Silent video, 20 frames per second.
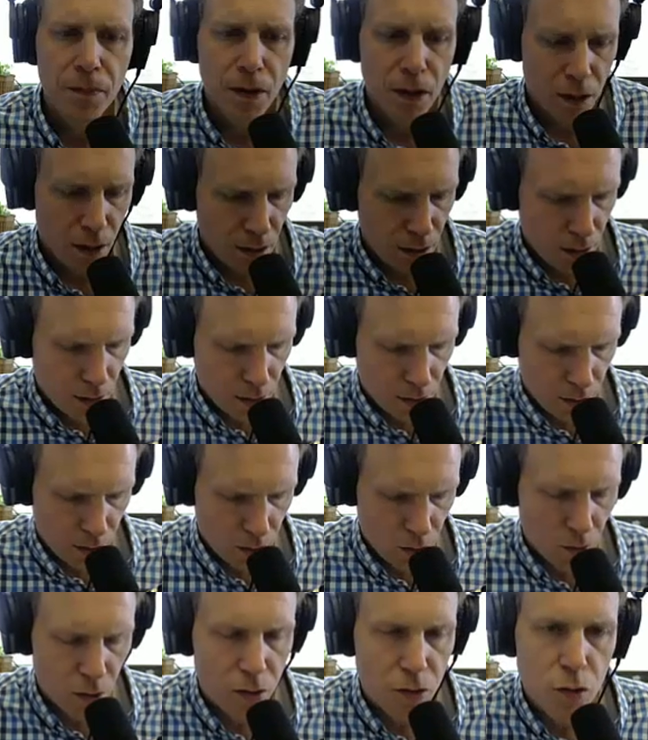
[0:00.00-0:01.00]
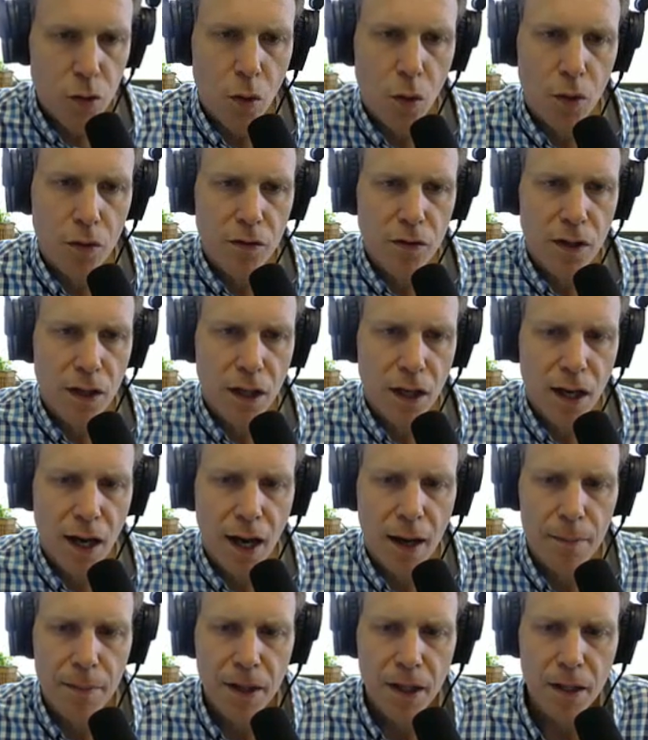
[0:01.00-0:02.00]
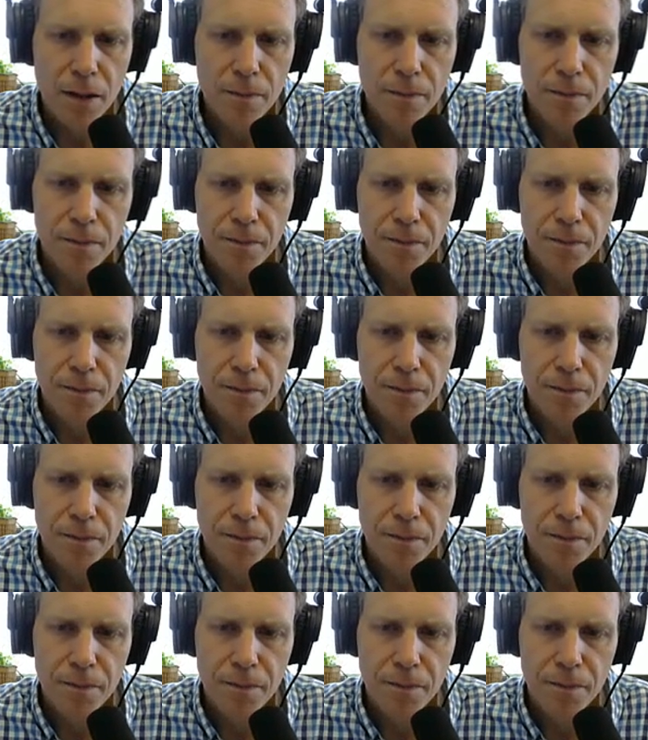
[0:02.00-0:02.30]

I'm going to do Control-C to copy it.